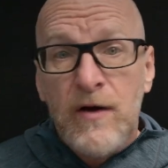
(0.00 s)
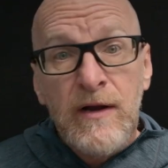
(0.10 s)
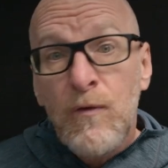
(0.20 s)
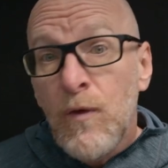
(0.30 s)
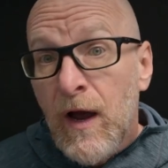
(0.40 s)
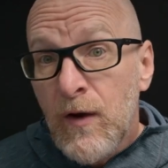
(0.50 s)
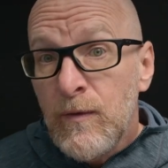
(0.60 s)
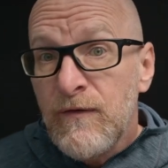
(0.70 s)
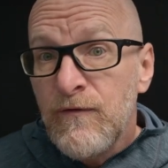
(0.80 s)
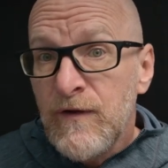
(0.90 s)
on how
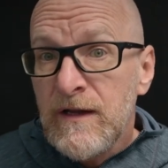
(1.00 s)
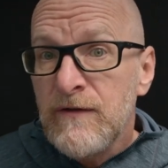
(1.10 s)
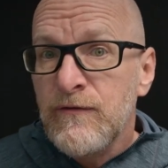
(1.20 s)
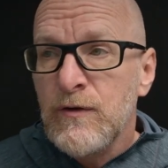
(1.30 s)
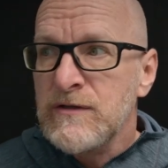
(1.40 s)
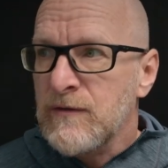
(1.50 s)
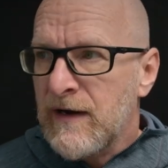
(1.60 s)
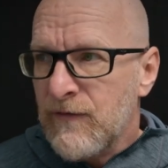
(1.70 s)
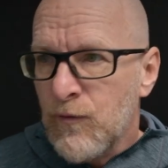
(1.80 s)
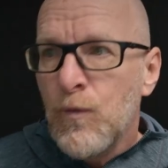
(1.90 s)
we feel a
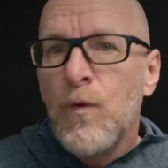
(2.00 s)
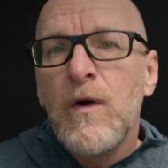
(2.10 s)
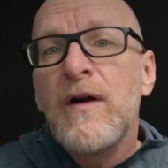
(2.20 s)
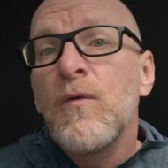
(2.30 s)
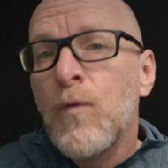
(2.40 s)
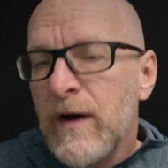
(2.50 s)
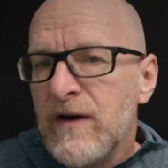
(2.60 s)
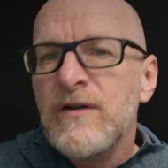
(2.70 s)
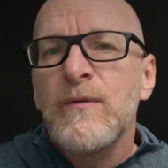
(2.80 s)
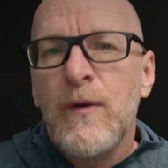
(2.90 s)
photograph.
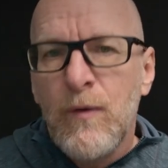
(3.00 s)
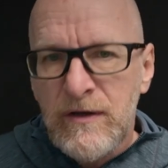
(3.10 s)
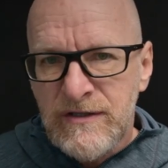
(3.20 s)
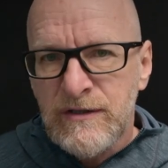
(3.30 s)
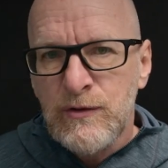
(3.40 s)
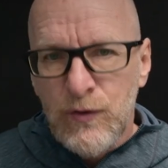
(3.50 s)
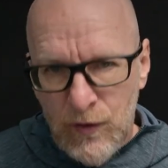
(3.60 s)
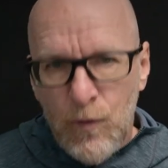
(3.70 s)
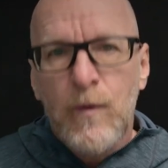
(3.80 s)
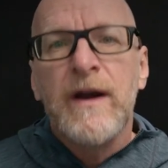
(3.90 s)
Where do we want to look?
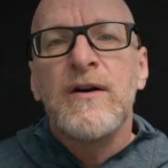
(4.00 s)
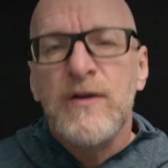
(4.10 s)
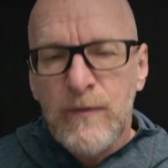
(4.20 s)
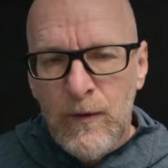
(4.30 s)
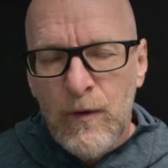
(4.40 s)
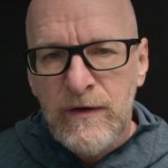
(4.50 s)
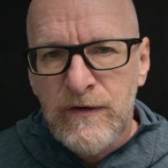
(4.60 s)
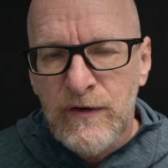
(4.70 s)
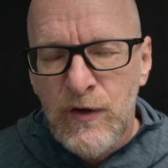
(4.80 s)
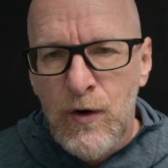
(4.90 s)
Where do we want
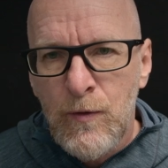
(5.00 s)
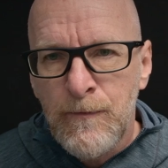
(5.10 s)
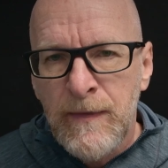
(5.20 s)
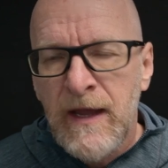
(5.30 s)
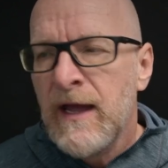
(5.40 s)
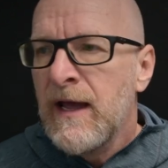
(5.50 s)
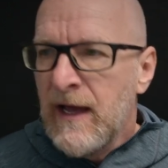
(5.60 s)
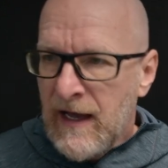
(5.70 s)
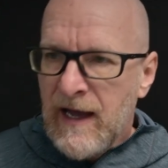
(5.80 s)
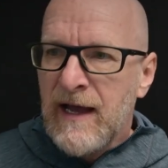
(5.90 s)
to go?
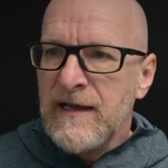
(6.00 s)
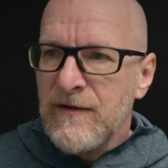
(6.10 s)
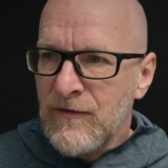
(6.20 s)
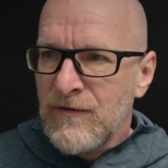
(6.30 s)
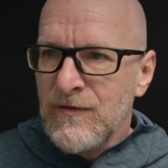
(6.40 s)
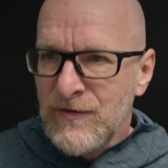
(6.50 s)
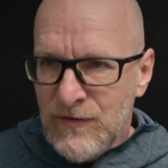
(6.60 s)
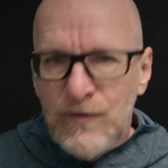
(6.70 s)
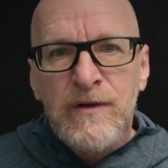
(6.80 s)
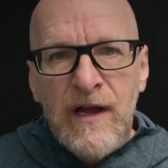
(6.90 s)
I
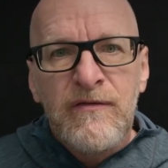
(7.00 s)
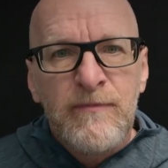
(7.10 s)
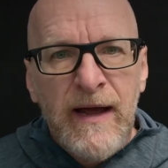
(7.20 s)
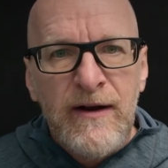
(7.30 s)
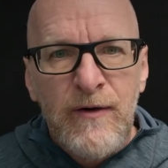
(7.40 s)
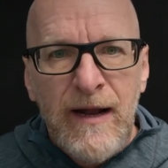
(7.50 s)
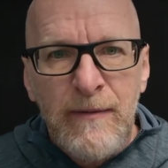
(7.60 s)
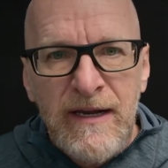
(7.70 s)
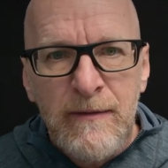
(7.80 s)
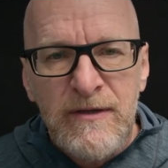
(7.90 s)
do love
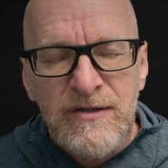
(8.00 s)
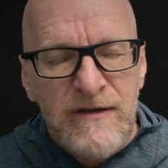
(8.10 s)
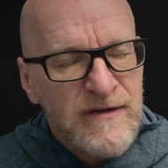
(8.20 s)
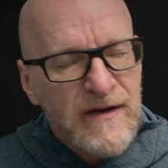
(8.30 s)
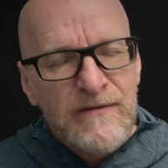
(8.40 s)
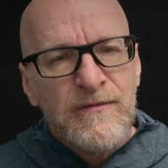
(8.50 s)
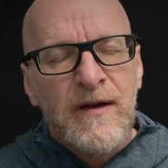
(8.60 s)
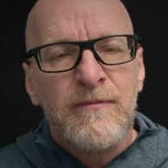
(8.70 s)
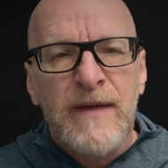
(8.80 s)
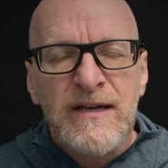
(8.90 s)
panoramic images.
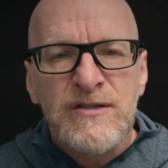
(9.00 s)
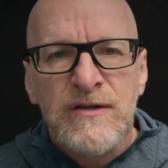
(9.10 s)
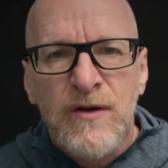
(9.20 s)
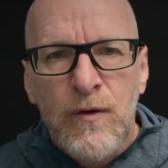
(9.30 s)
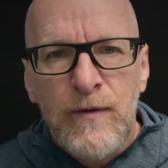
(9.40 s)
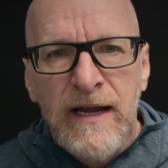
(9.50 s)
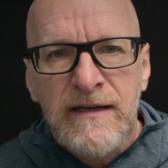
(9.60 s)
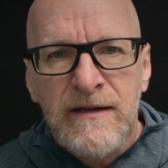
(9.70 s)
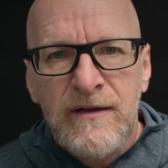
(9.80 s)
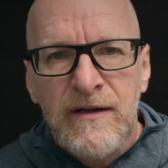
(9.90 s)
I've mentioned
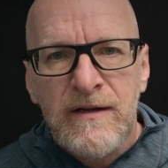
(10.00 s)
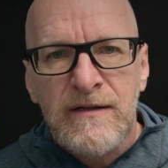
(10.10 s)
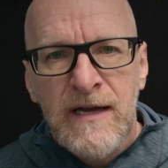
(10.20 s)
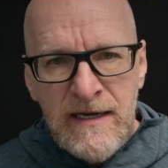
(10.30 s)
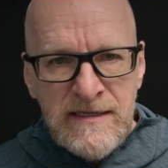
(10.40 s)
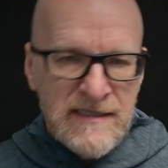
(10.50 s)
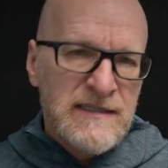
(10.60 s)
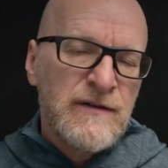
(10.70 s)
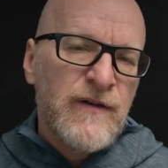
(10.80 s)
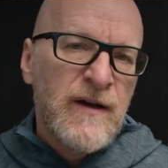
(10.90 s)
already the
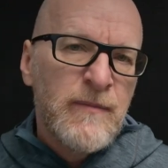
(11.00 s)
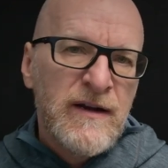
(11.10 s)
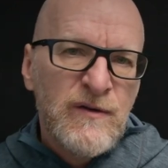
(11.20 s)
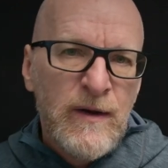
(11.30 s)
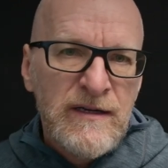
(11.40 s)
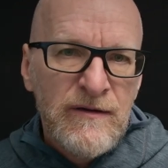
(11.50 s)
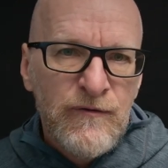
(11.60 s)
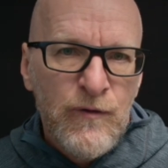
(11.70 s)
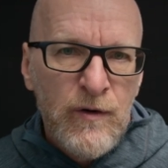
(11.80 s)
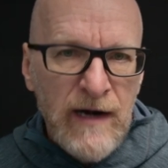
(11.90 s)
65 by
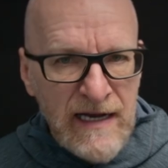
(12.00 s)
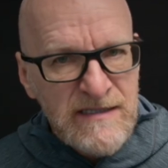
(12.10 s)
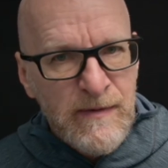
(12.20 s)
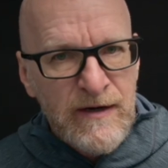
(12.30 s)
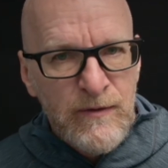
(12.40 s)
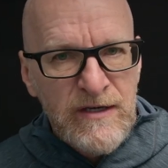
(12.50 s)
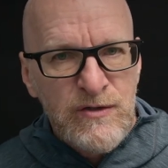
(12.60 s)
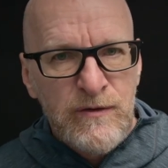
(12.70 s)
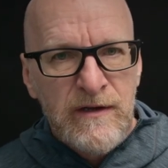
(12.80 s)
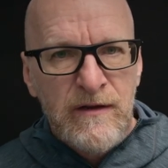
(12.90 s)
24 aspect
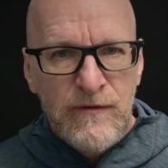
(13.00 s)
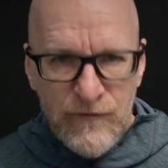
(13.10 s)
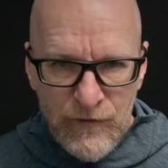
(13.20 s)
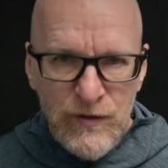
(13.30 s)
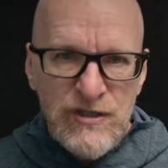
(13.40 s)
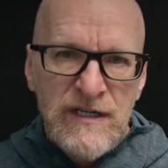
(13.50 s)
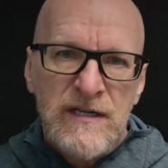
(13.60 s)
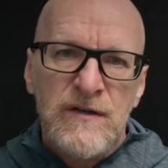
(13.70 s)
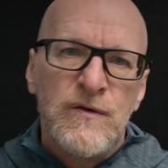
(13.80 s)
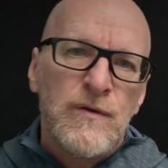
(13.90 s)
ratio that the Fuji
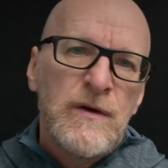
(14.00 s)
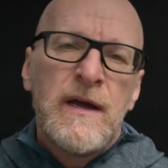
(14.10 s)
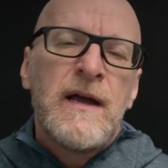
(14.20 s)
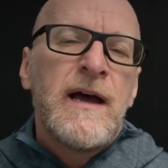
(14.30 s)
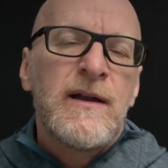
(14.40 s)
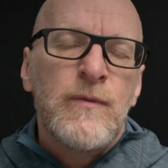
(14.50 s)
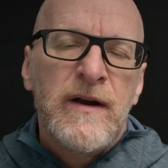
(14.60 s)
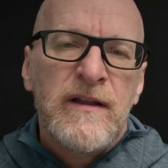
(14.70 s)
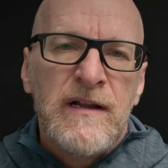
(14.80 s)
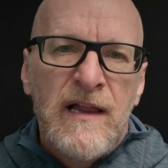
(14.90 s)
can do, and
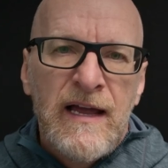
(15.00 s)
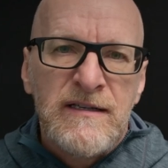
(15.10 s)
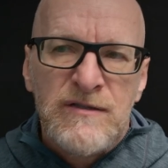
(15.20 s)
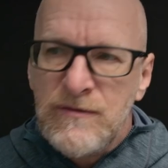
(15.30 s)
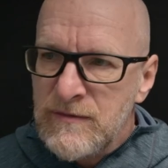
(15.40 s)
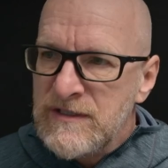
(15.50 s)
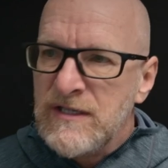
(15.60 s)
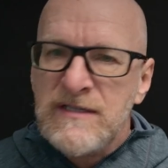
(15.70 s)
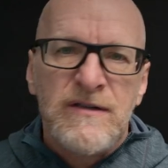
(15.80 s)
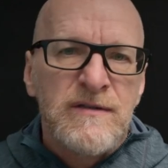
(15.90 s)
one of the clients who was
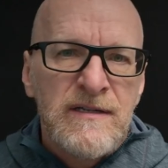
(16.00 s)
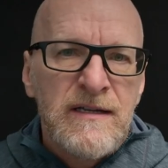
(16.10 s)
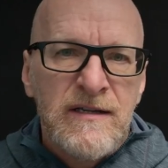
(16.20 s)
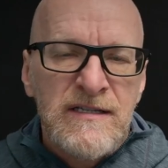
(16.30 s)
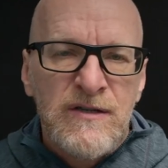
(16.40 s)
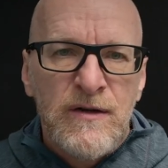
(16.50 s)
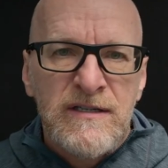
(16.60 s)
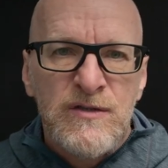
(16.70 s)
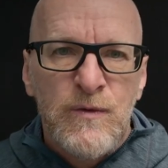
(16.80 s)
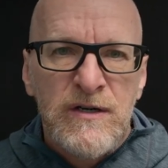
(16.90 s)
just on the
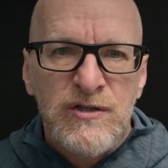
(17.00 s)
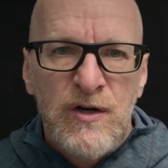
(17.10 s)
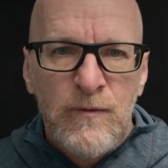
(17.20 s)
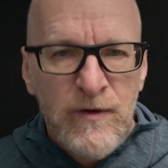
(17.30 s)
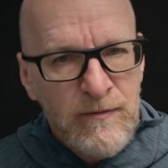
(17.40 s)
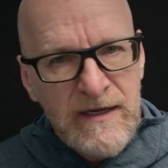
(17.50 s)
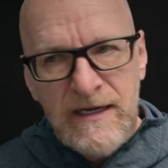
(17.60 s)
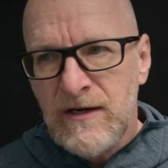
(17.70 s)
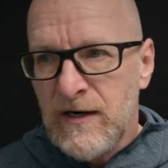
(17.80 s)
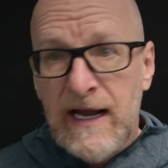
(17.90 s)
Scottish workshop with me
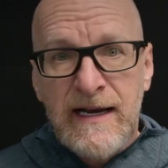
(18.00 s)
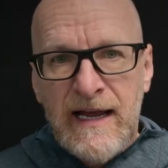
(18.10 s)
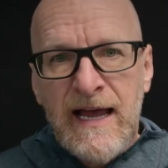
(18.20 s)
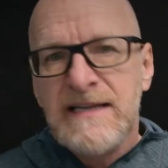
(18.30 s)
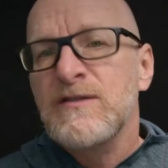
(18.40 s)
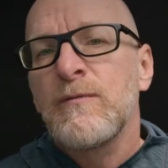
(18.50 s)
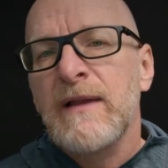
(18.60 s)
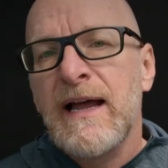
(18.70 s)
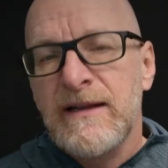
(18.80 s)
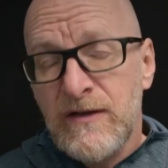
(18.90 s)
here had a
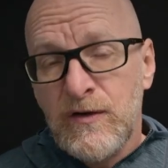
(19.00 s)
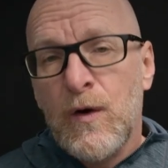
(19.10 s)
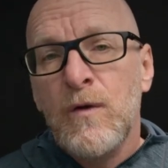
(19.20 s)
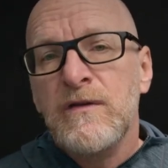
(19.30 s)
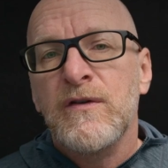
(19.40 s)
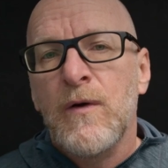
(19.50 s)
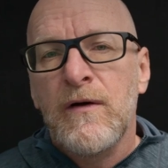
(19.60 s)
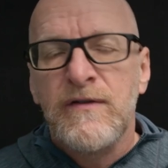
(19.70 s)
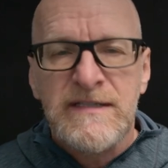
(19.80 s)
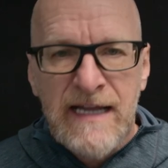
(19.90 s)
Hasselblad that also
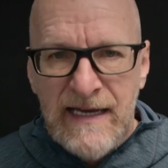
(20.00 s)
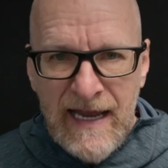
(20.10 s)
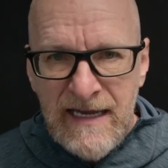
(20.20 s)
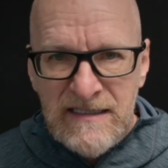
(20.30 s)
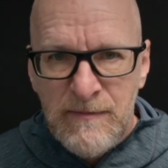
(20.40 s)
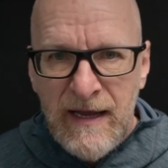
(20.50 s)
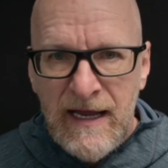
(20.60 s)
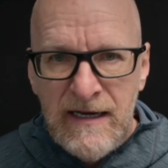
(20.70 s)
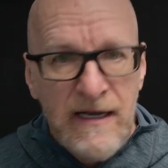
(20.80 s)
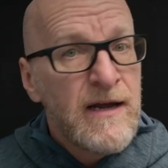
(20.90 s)
offers that
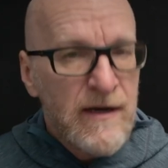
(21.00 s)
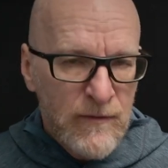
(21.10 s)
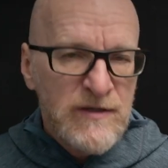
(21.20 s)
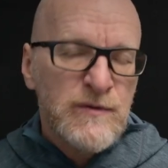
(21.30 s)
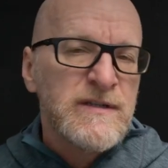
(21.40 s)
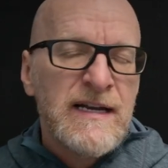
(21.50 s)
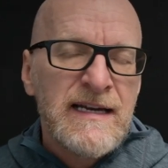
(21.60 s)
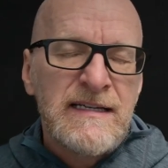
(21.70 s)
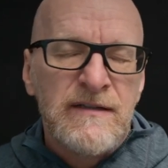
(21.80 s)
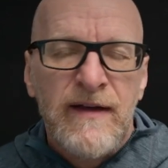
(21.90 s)
X-Pan, which was a
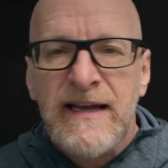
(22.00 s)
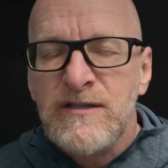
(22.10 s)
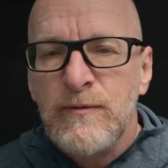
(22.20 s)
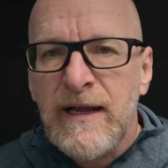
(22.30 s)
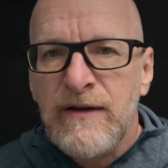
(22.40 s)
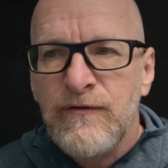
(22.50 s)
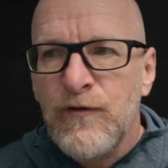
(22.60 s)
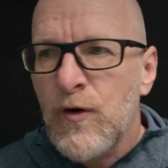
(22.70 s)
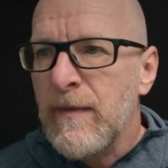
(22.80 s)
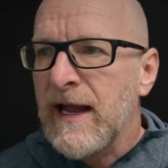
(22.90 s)
native Hasselblad
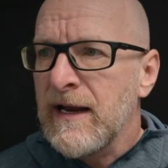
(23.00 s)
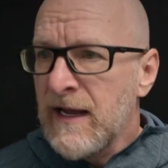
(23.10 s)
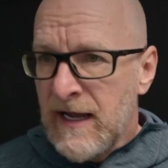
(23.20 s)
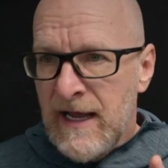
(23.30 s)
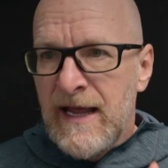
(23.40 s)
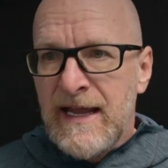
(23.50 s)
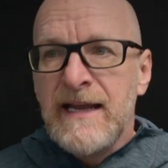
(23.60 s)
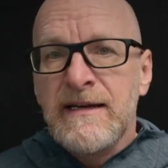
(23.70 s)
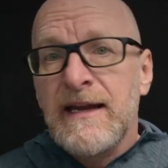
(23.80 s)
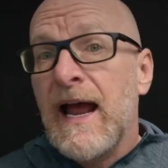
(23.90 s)
format,
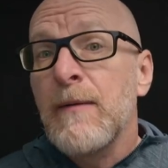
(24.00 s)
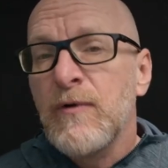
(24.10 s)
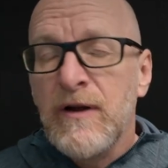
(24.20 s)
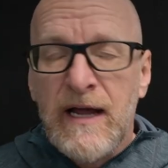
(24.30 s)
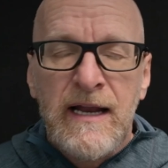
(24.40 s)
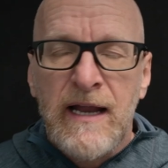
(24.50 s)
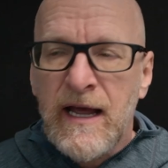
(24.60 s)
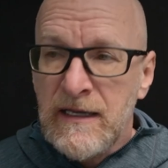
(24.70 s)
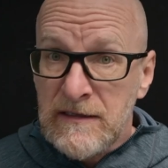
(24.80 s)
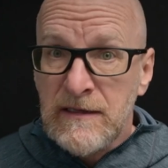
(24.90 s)
in camera, and
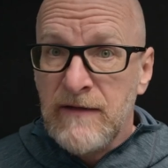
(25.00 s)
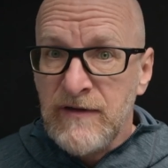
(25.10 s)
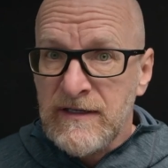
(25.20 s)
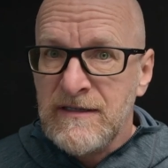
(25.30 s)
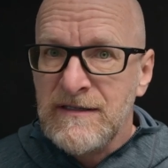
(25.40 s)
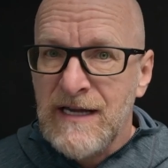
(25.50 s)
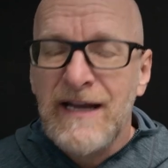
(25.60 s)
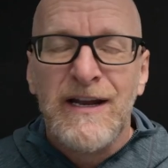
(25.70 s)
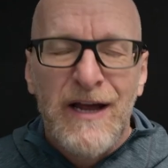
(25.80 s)
I love it. So